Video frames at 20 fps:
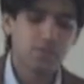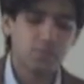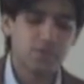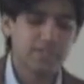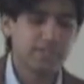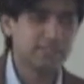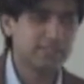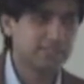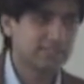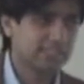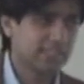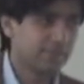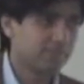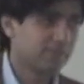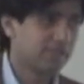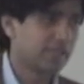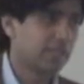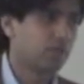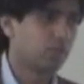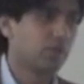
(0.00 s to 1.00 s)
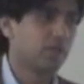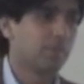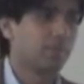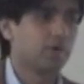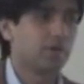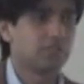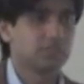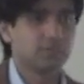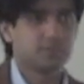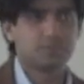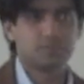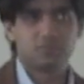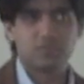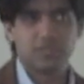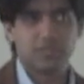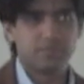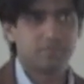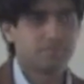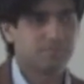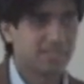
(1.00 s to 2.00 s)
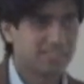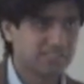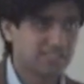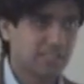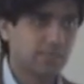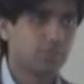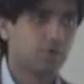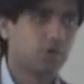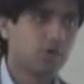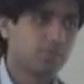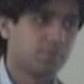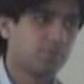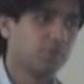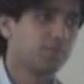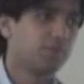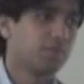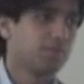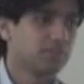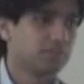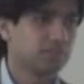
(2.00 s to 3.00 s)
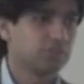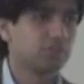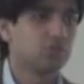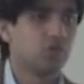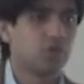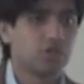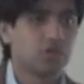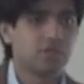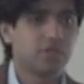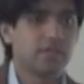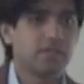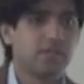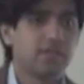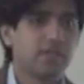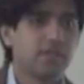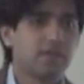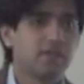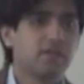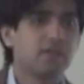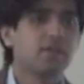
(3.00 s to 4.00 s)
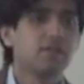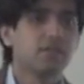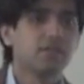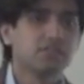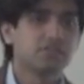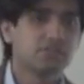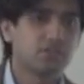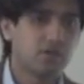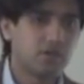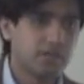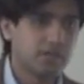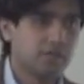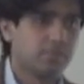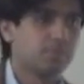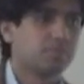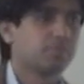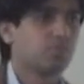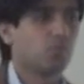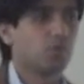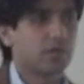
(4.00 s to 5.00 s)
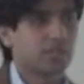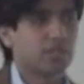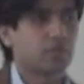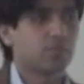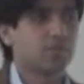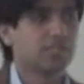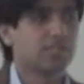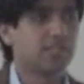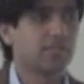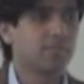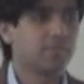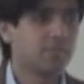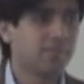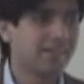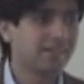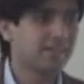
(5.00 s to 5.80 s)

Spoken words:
We did the same thing. We basically brought a few publishers on and started working with them,